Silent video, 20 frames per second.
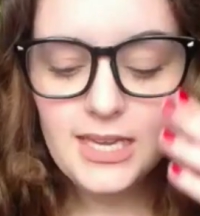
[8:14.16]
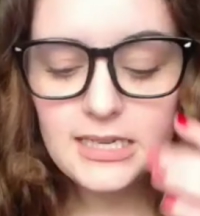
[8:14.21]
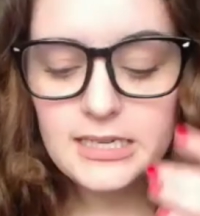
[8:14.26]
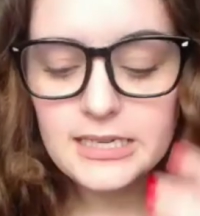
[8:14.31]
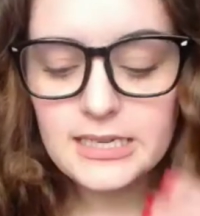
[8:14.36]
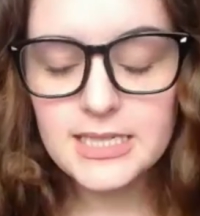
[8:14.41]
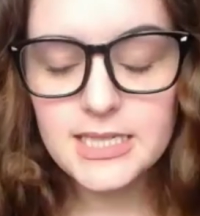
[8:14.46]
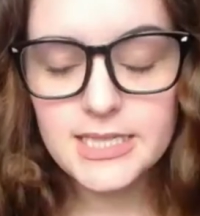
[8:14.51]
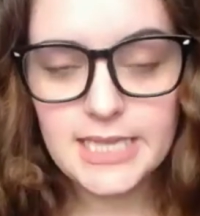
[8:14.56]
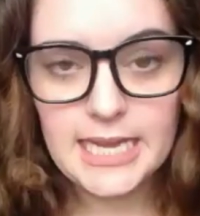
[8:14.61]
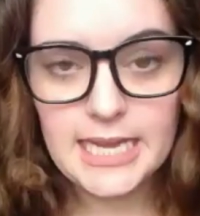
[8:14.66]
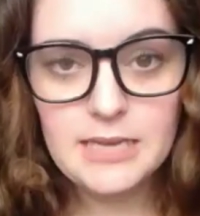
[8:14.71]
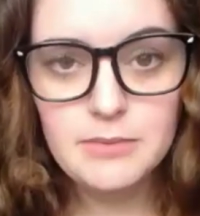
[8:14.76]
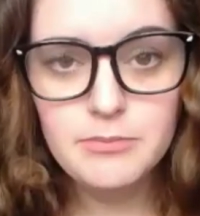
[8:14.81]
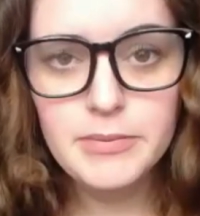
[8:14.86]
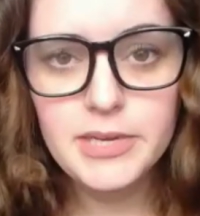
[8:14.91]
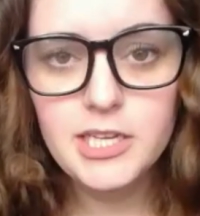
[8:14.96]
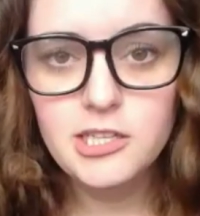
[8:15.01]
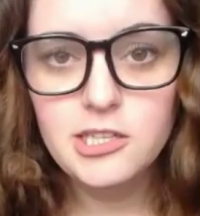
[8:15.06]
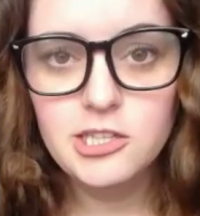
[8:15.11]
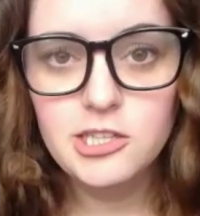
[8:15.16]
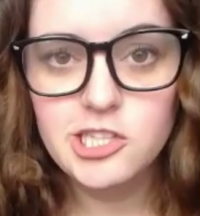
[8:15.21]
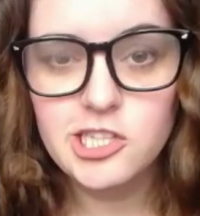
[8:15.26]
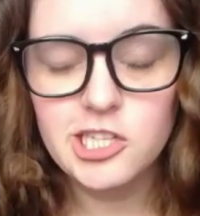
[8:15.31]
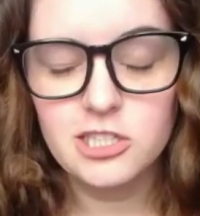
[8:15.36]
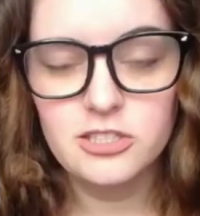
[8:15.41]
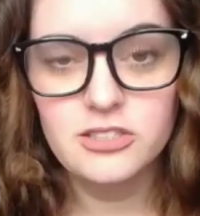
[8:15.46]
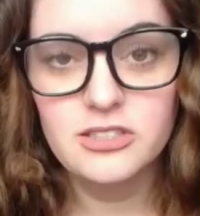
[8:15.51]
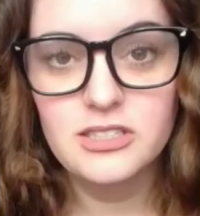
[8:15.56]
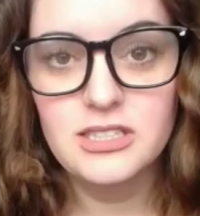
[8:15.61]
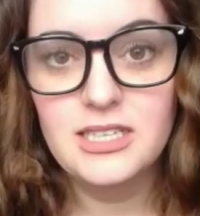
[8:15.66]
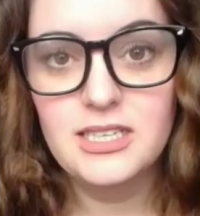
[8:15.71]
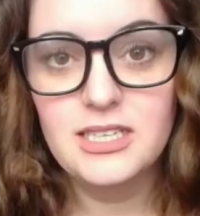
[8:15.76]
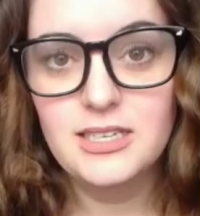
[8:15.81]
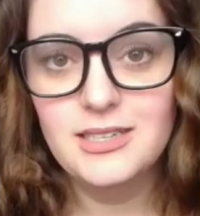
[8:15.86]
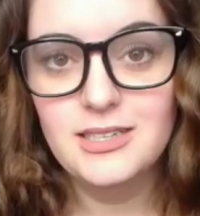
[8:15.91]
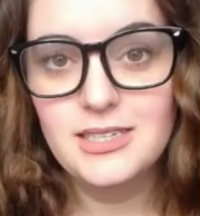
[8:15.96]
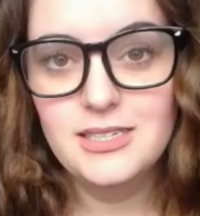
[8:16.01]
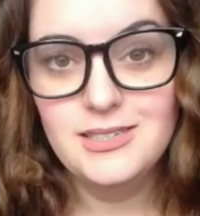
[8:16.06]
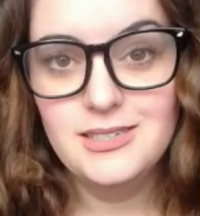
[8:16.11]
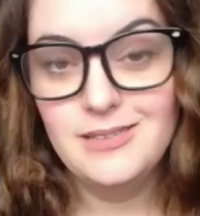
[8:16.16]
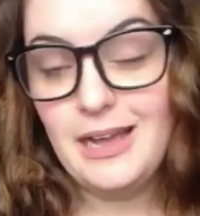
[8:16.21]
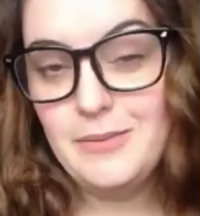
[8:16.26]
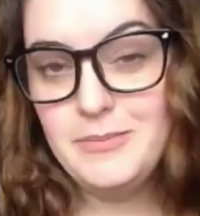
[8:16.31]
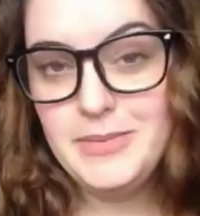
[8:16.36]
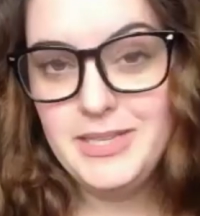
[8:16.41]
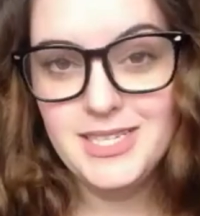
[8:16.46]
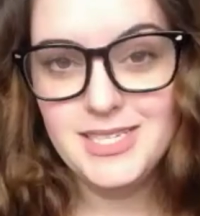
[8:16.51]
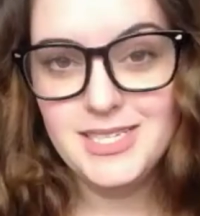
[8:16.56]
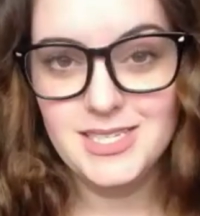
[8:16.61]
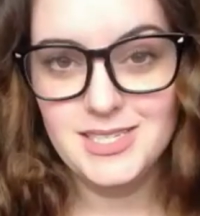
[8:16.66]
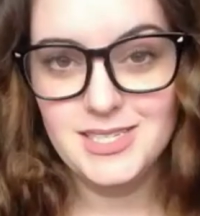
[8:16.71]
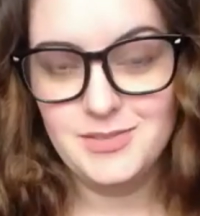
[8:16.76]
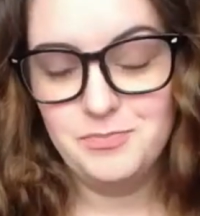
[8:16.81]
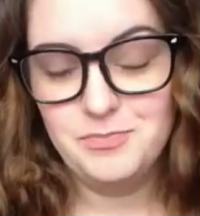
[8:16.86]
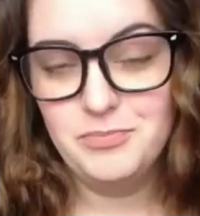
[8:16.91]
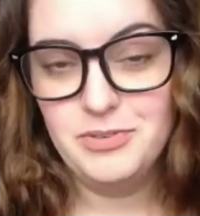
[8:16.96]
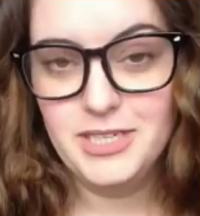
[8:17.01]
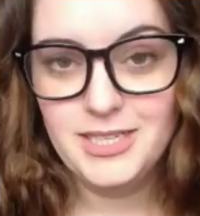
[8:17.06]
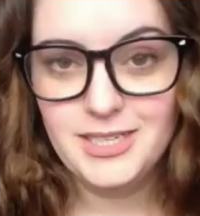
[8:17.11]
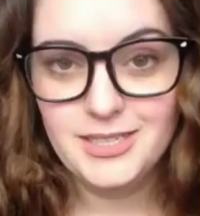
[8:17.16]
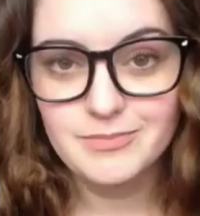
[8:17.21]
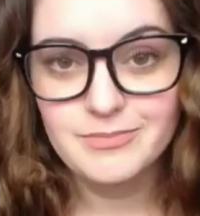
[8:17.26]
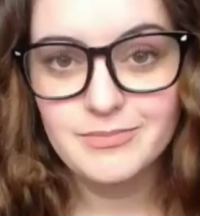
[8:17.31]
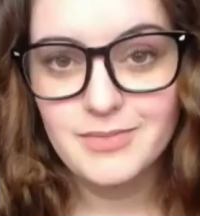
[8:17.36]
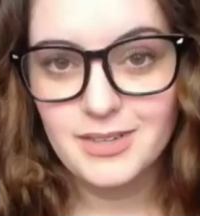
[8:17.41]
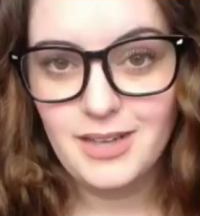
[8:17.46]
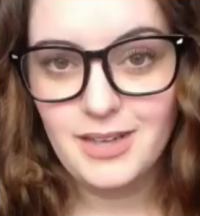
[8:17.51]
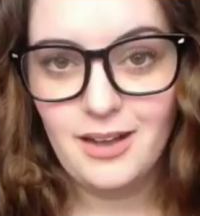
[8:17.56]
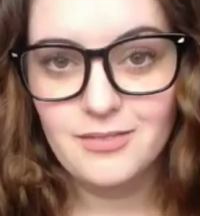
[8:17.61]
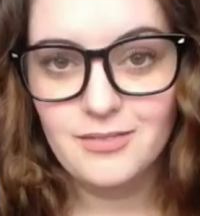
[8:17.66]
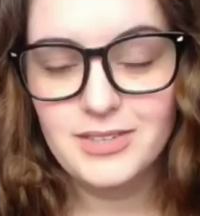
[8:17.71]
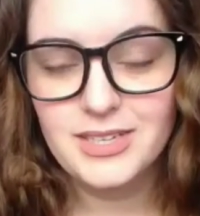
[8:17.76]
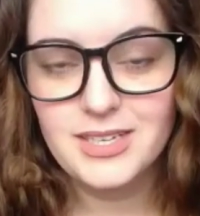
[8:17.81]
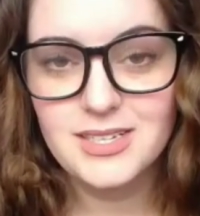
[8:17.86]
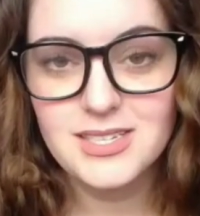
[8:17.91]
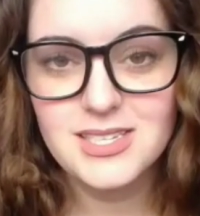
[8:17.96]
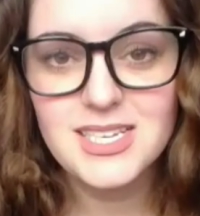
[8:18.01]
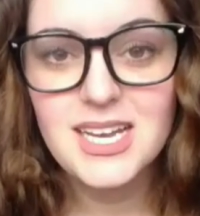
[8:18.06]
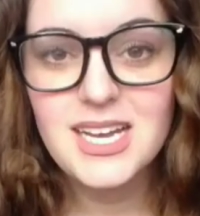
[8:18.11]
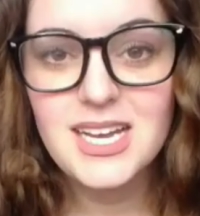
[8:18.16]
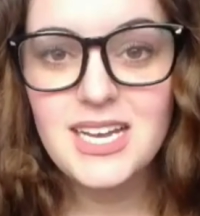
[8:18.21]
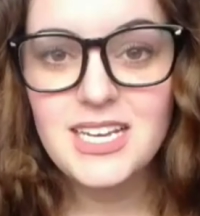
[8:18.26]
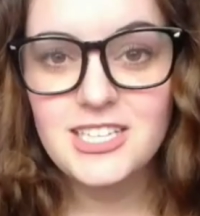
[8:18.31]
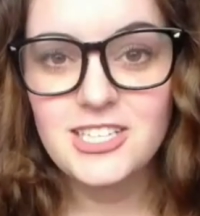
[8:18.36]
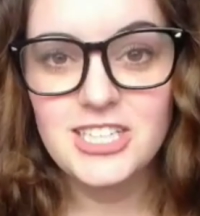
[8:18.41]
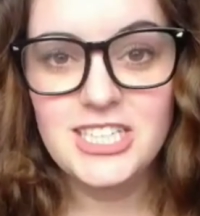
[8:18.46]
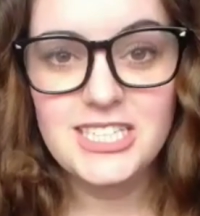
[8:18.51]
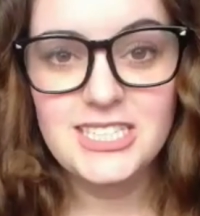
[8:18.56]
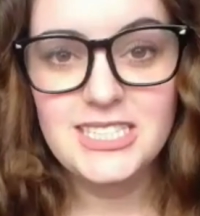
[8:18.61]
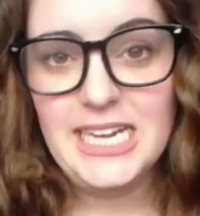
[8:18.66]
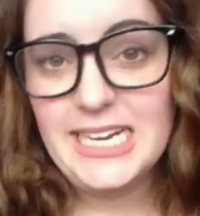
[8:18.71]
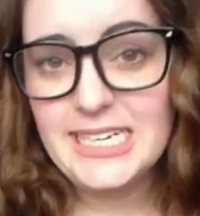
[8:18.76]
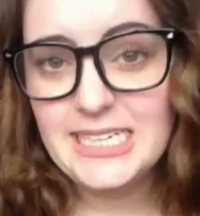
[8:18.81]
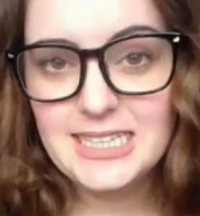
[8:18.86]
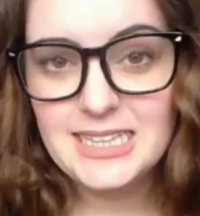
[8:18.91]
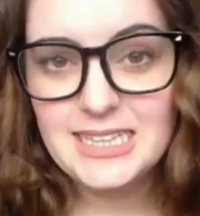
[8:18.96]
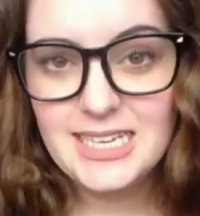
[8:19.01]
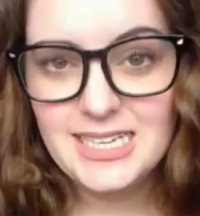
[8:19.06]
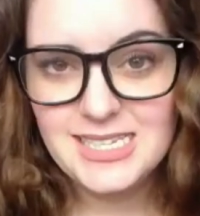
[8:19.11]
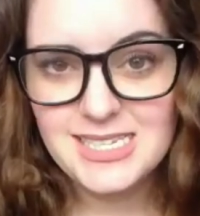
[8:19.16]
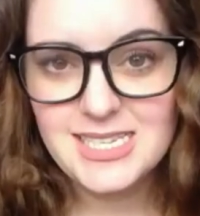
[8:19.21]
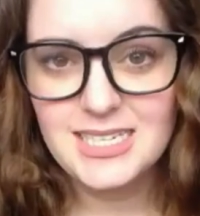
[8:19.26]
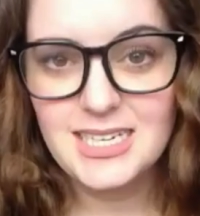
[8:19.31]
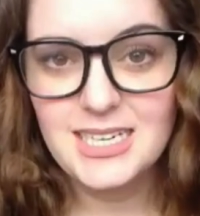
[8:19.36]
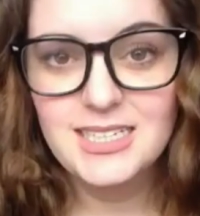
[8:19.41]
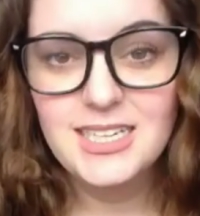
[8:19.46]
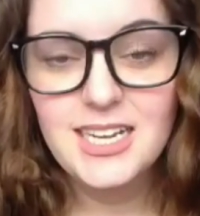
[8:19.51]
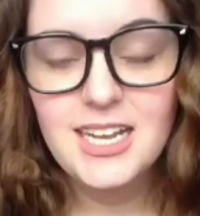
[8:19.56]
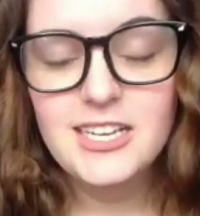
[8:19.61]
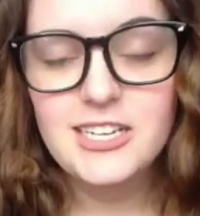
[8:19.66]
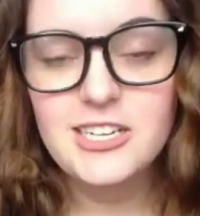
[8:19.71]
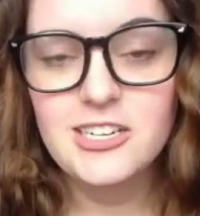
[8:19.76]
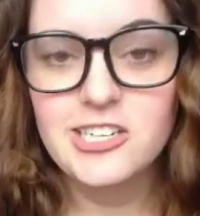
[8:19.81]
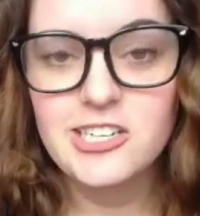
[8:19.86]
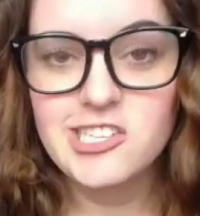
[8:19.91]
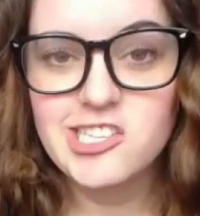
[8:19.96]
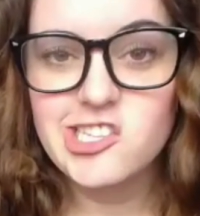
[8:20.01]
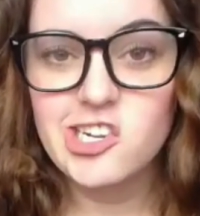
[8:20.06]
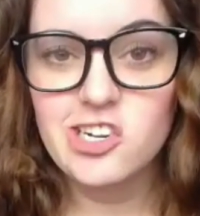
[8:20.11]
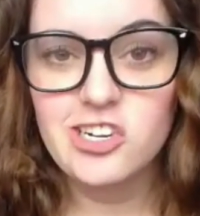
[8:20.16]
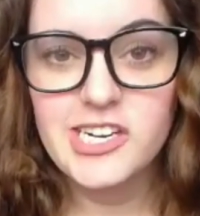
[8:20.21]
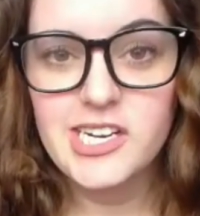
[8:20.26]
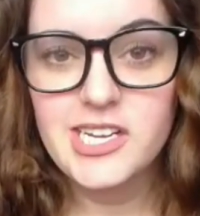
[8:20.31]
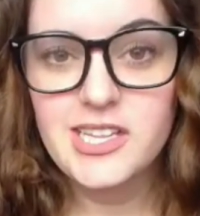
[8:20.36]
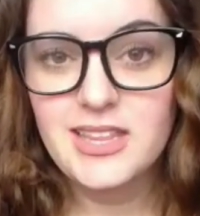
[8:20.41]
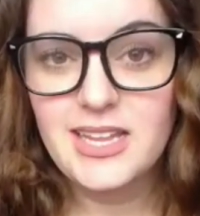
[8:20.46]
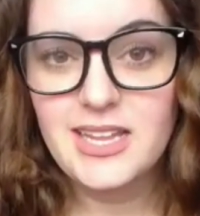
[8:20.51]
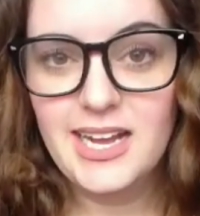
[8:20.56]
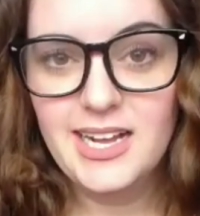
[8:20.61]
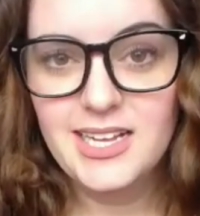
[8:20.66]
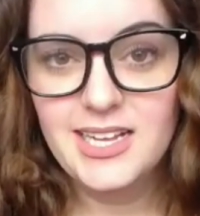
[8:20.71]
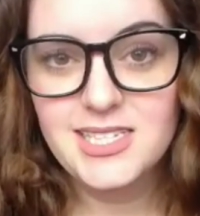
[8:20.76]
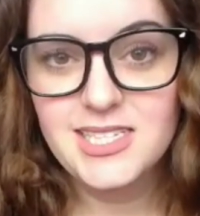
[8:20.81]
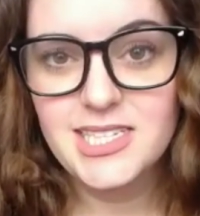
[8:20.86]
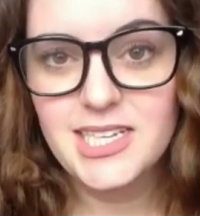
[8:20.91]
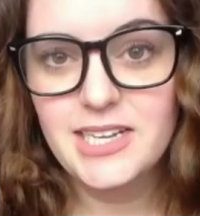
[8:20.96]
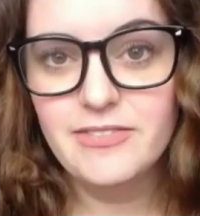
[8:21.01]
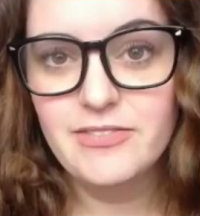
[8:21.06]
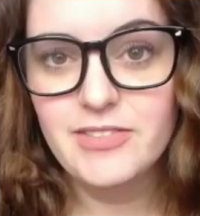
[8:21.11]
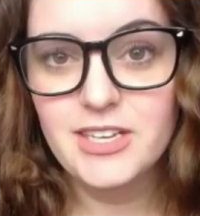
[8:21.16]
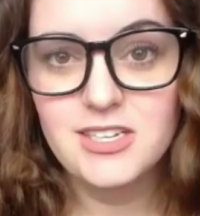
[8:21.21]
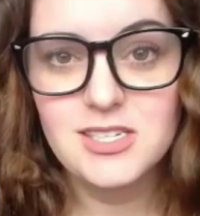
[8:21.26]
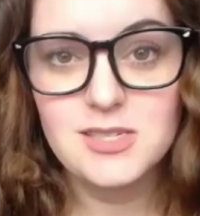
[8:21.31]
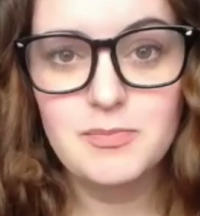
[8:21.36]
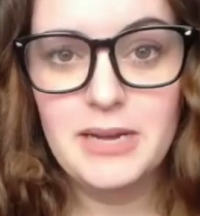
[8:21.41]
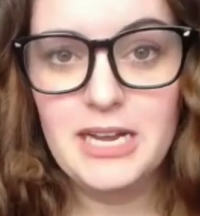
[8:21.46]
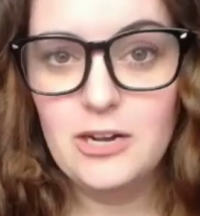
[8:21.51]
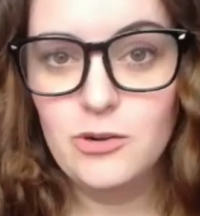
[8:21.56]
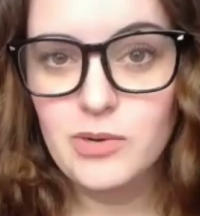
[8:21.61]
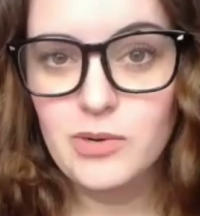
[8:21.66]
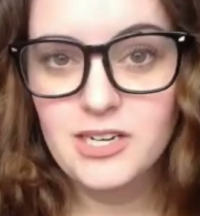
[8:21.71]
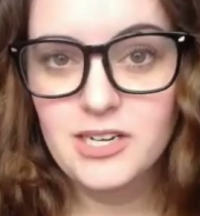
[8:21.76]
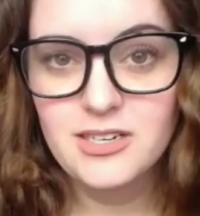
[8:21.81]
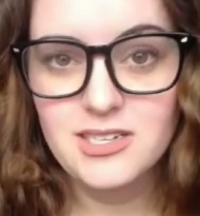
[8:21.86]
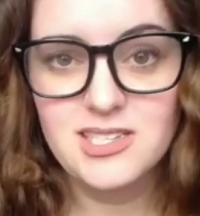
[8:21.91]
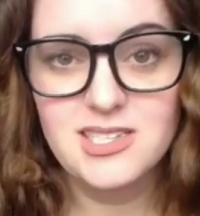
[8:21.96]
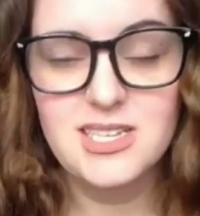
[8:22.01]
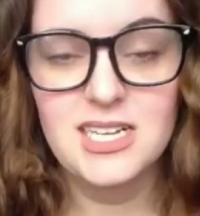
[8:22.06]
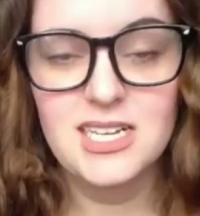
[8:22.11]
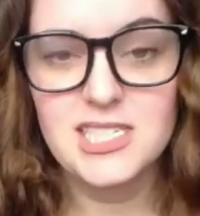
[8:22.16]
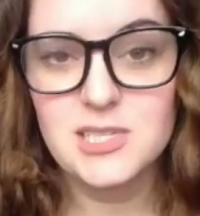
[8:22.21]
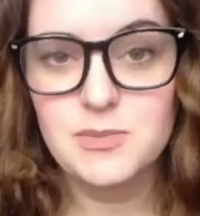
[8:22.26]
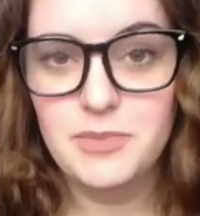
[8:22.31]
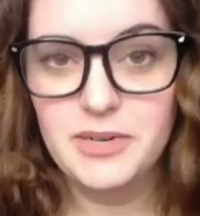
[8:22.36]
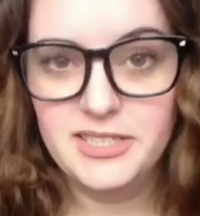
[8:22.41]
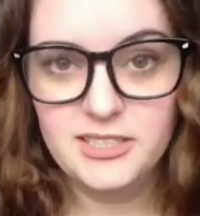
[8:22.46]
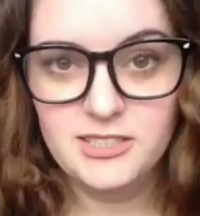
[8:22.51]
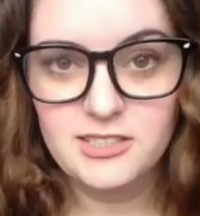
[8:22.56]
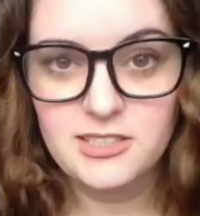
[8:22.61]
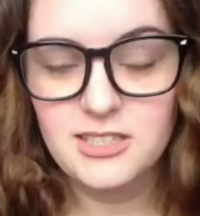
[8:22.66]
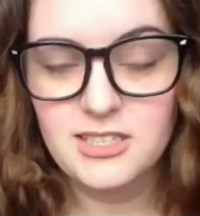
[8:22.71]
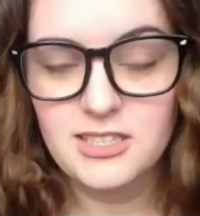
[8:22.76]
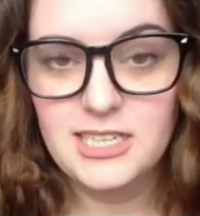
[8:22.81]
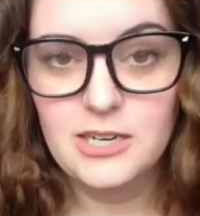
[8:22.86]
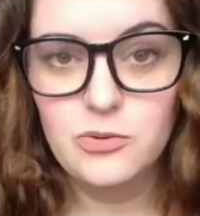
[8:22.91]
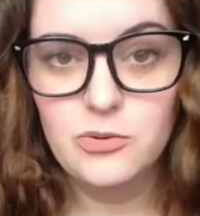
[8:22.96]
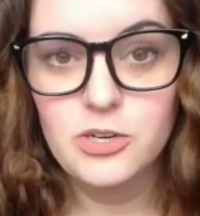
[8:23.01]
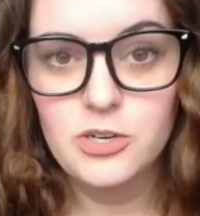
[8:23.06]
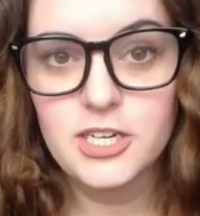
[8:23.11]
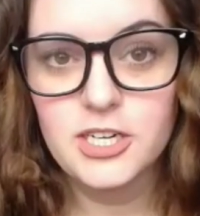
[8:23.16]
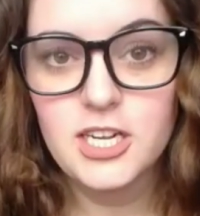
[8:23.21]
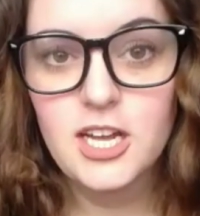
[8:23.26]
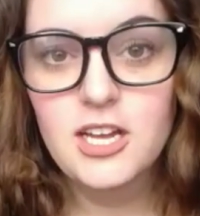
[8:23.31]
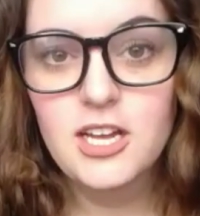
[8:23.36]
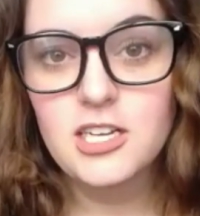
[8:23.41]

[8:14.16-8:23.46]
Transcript: Containment generally, I mean, this is pretty obvious, you're containing the incident. You're ensuring that if there's malware, it's not spreading to the network.